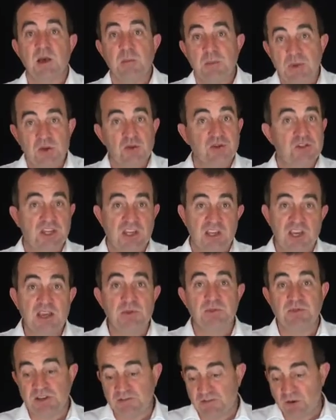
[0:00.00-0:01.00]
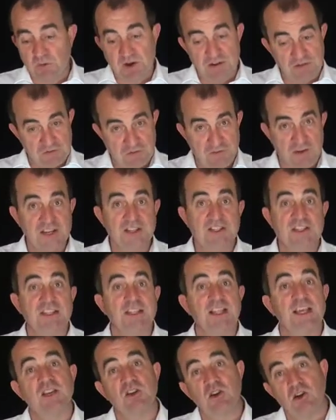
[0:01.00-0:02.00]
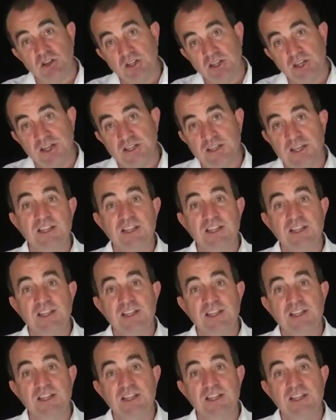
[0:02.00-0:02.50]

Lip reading: because it keeps everyone facing their colleagues